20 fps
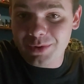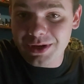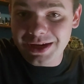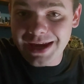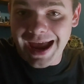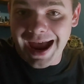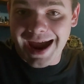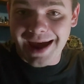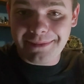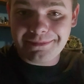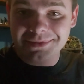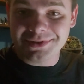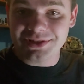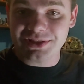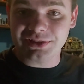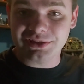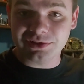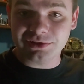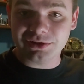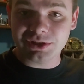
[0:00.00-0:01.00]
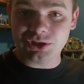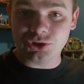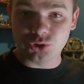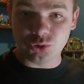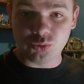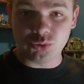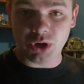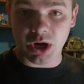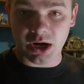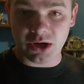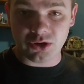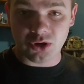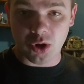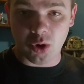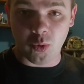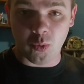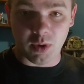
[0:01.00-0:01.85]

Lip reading: we absolutely do not know